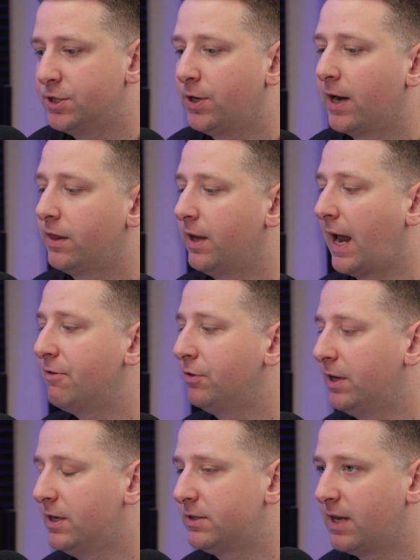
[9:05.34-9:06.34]
Because you got to think
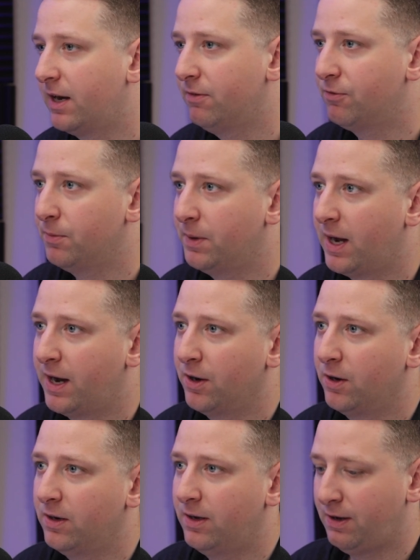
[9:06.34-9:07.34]
everything is heading from
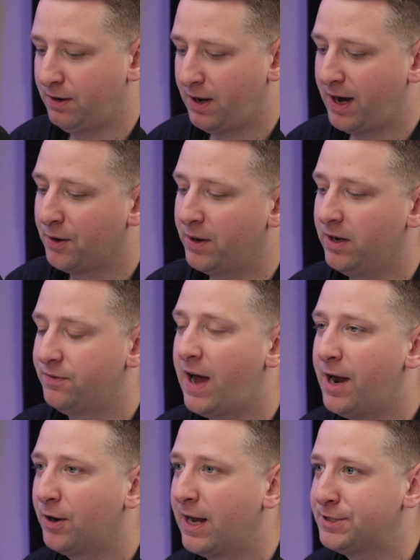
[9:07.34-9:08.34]
an area of
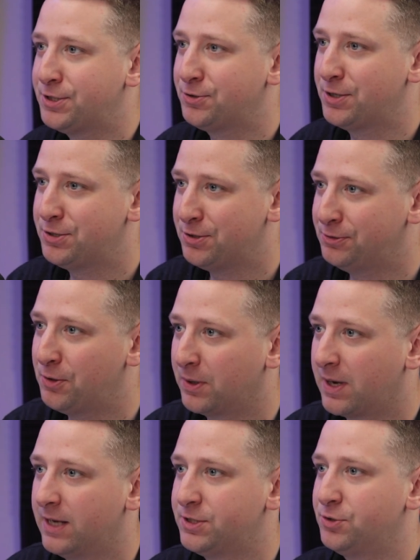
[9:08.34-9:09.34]
higher concentration to
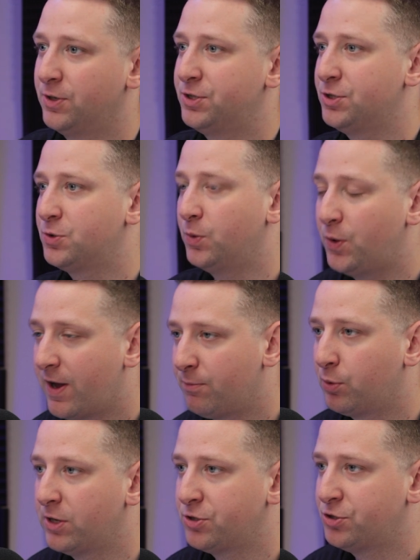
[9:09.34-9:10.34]
lower concentration. So when you have
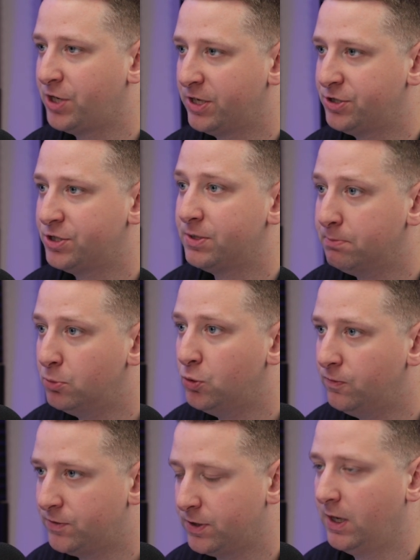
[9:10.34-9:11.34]
pressure changes, it
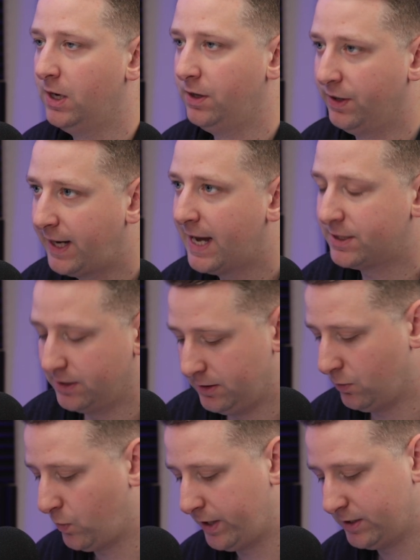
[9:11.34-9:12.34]
moves the gases
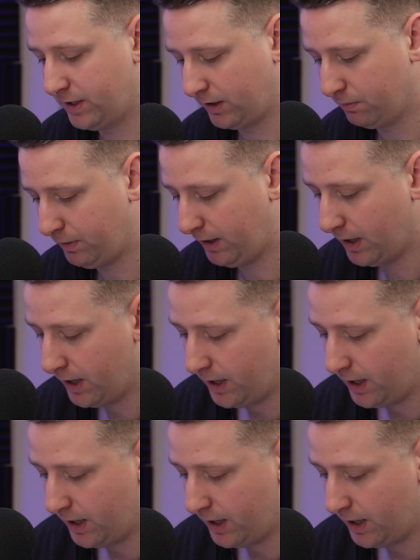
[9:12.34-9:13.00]
in ways that can be